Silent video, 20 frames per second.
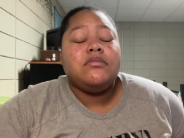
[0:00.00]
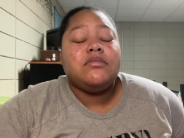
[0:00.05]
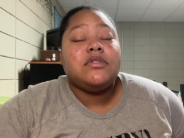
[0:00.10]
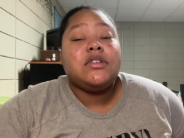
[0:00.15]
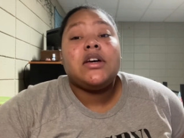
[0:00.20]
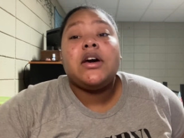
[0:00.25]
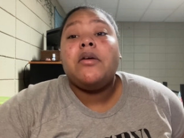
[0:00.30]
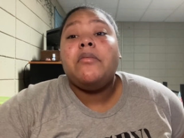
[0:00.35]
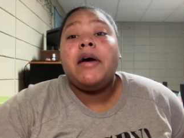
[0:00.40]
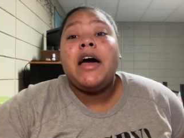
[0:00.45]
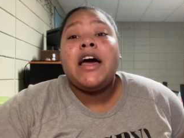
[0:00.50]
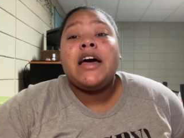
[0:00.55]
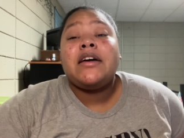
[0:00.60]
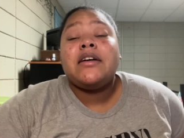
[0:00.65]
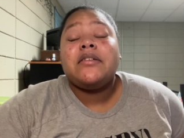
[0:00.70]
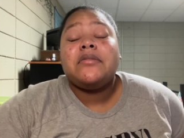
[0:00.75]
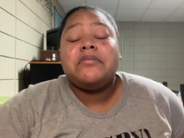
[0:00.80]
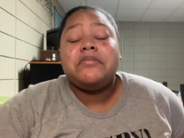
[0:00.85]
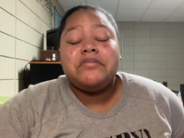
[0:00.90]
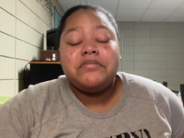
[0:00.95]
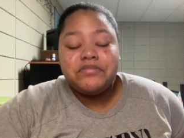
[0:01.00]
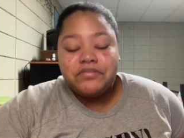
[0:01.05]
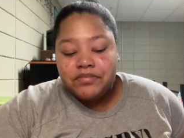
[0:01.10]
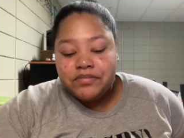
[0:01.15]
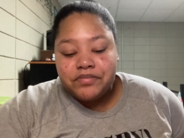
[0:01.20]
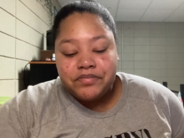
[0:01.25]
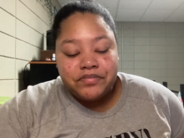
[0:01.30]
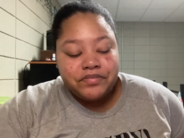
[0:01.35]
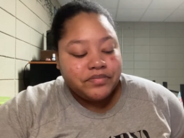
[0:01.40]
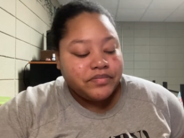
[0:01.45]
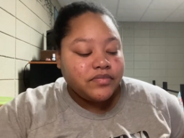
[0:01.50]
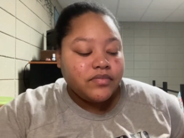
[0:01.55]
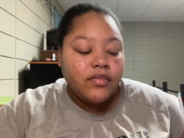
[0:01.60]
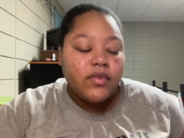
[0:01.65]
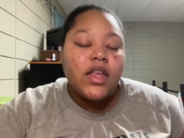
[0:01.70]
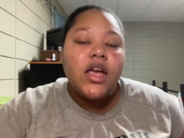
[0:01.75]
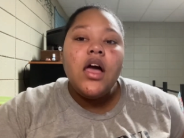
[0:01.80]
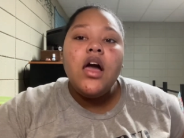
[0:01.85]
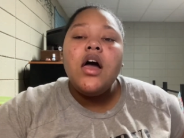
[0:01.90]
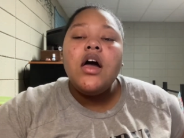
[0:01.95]
to go back.
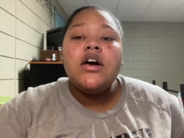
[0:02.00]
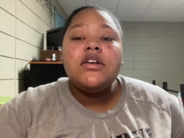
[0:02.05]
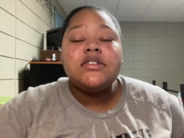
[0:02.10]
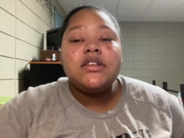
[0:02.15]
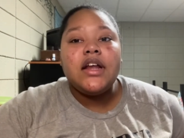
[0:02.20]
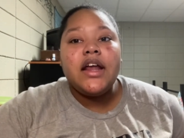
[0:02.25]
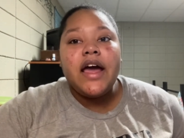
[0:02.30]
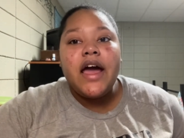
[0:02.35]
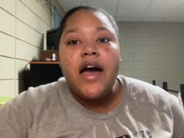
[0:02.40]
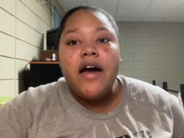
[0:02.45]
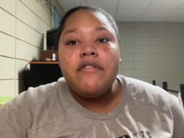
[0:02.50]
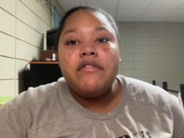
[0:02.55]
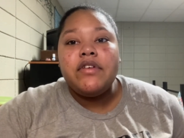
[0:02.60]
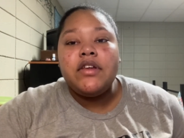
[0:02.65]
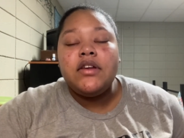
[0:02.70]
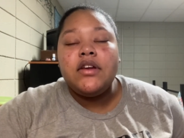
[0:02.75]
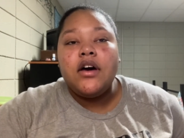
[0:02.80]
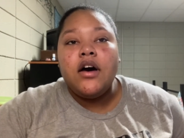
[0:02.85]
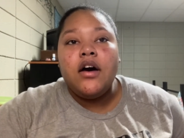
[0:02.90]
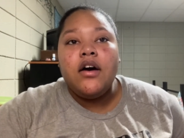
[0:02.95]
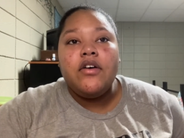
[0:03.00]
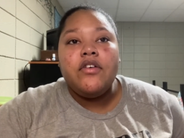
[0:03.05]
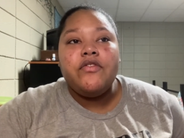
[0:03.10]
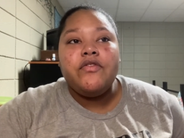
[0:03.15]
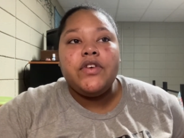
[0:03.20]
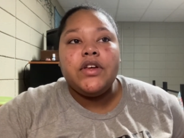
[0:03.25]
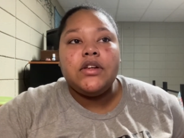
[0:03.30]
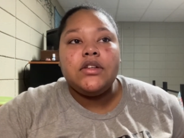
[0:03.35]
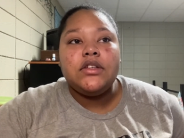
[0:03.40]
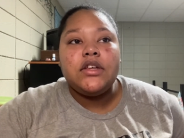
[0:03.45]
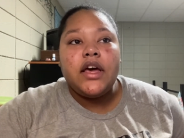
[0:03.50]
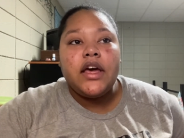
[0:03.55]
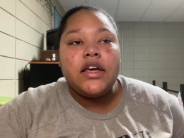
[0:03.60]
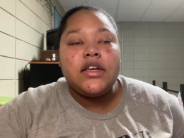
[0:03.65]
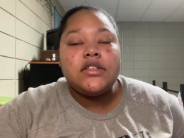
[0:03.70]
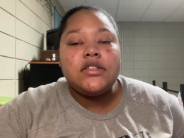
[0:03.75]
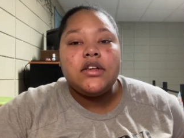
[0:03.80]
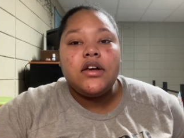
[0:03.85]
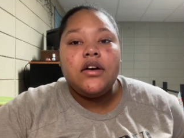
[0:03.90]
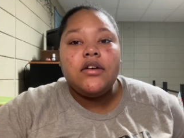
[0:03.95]
So they haven't field day,
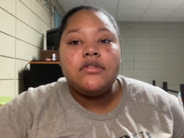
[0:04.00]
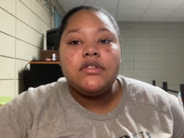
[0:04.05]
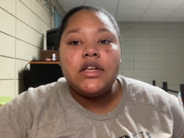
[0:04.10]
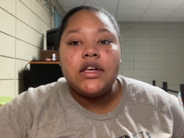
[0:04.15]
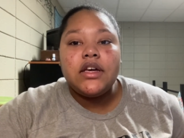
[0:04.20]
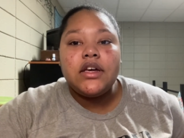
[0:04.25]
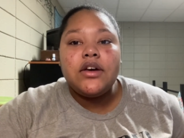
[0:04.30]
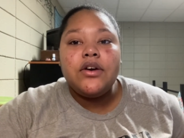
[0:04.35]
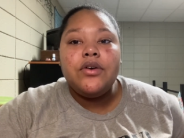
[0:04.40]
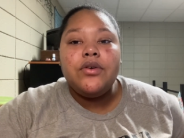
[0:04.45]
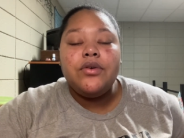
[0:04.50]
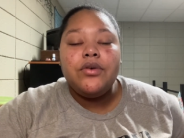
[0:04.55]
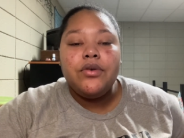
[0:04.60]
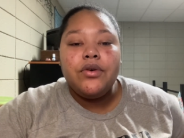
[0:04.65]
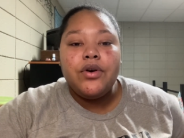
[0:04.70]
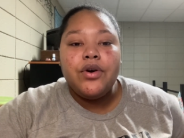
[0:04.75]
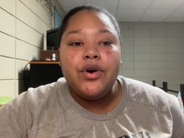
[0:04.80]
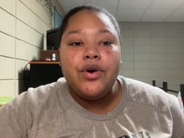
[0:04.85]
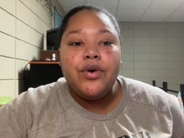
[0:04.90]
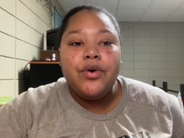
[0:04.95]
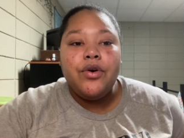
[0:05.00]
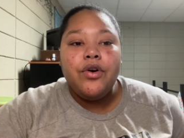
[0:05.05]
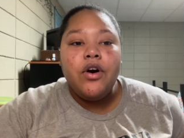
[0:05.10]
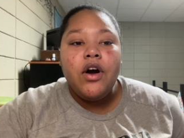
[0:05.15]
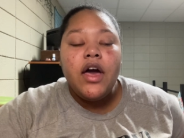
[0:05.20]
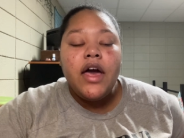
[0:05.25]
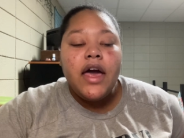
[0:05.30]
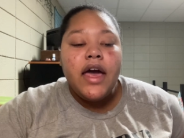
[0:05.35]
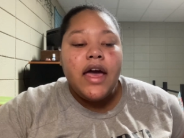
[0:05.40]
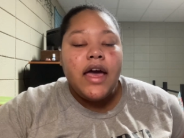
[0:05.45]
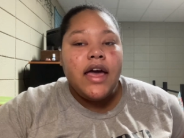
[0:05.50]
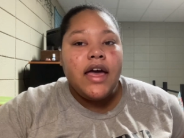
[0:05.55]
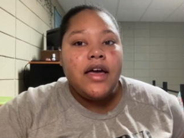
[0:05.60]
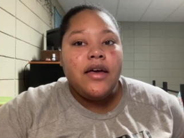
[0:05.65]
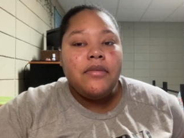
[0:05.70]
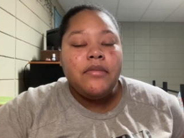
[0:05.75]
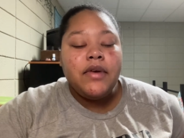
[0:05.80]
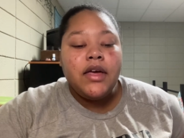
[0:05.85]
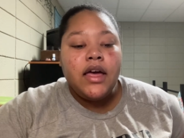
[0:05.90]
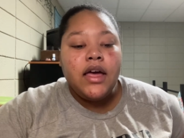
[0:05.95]
so I was like, cool.
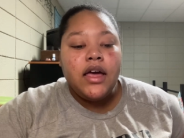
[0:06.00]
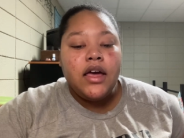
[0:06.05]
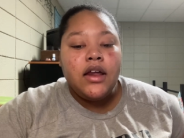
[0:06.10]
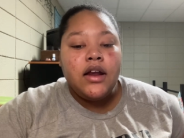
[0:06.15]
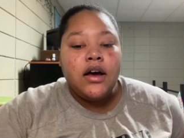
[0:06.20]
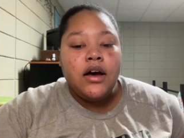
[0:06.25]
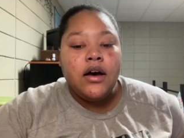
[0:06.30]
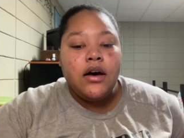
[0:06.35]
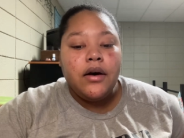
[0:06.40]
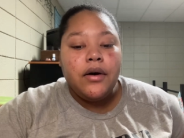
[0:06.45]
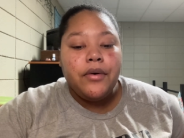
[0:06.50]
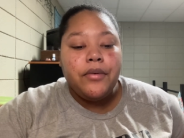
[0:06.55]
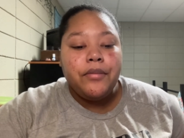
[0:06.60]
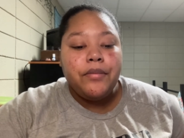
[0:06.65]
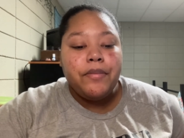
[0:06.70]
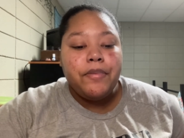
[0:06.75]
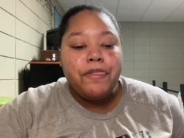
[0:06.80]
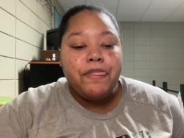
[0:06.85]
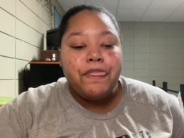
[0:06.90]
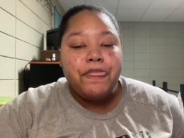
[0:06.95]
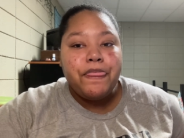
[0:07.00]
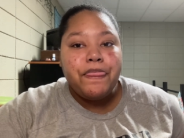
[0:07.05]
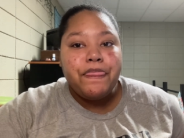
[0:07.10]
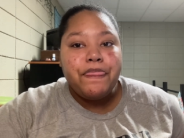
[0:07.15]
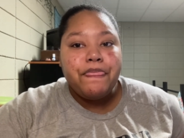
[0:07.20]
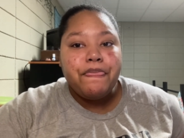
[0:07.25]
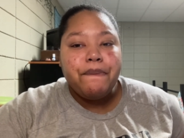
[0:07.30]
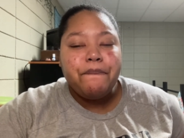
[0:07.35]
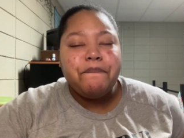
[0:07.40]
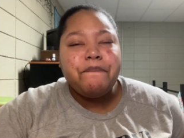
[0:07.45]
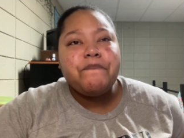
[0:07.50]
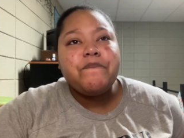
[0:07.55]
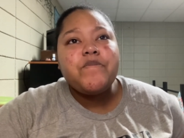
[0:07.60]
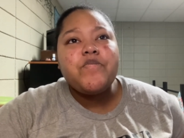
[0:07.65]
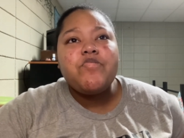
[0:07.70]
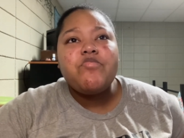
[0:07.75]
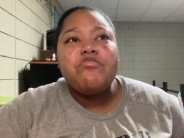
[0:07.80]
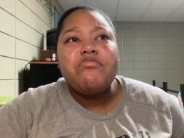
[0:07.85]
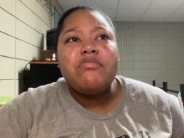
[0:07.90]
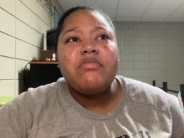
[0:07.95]
Him and
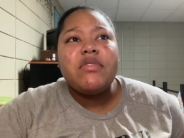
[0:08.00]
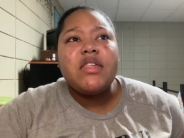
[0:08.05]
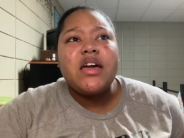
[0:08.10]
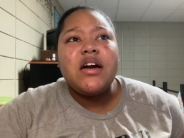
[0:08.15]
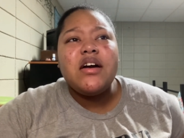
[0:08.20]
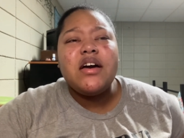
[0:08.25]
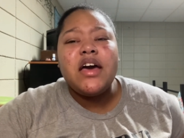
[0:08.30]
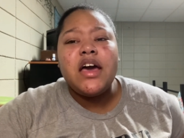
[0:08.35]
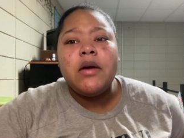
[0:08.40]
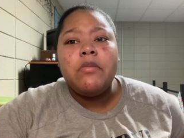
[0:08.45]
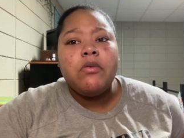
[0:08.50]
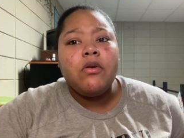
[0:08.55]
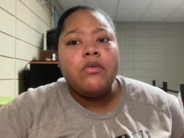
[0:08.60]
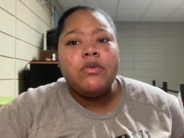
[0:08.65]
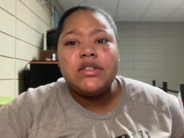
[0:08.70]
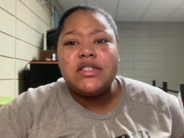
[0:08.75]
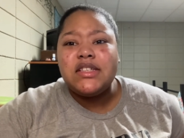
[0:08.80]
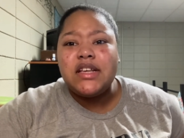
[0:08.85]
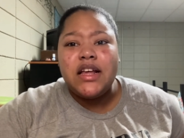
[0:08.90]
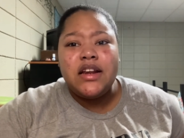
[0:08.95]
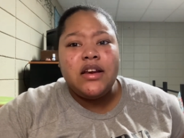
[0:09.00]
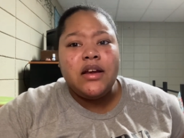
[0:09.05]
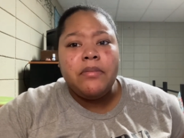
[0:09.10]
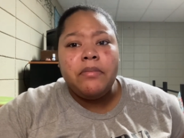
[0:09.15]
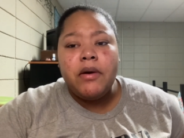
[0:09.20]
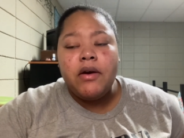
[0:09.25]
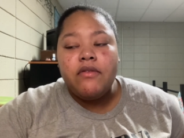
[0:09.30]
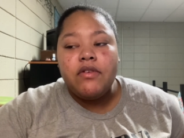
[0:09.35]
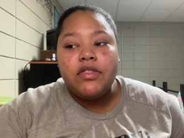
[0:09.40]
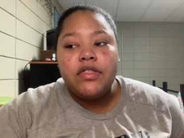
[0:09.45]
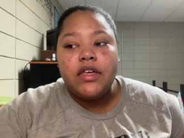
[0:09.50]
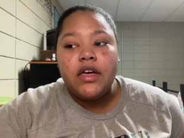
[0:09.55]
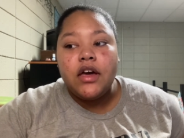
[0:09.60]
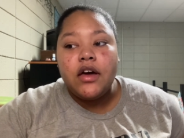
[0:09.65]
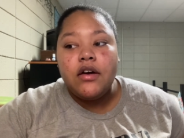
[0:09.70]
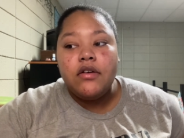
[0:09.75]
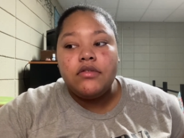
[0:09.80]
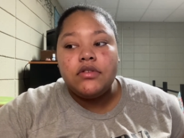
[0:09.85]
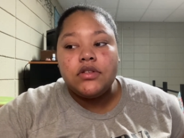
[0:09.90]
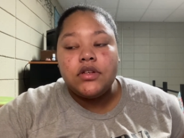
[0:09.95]
April was setting up everything.
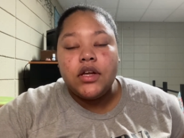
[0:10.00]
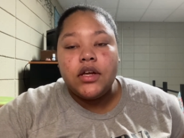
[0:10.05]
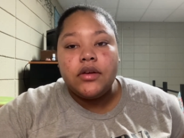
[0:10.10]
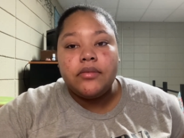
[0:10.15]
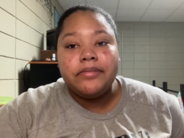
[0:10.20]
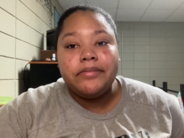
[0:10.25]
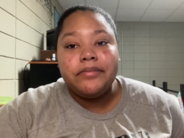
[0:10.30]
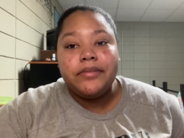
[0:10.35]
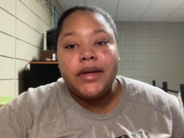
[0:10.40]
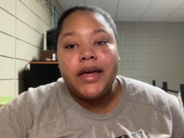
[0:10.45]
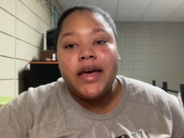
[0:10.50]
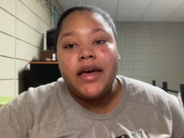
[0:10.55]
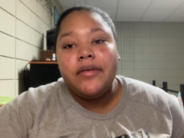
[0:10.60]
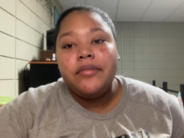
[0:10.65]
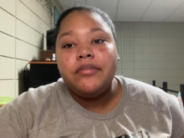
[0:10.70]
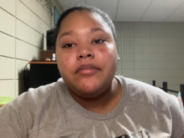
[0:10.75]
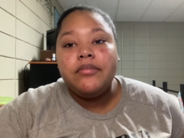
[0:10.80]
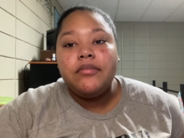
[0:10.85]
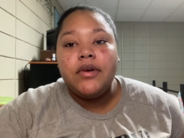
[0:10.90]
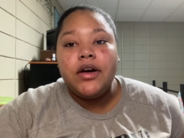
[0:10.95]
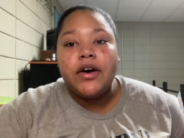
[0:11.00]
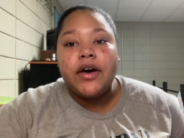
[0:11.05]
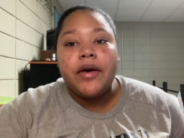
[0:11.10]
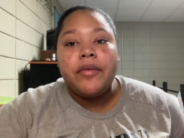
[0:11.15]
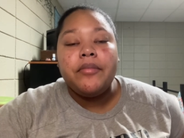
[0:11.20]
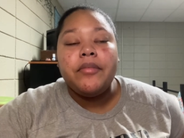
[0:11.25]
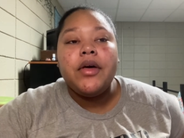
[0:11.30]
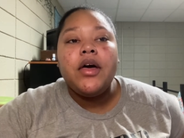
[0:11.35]
I was like, okay.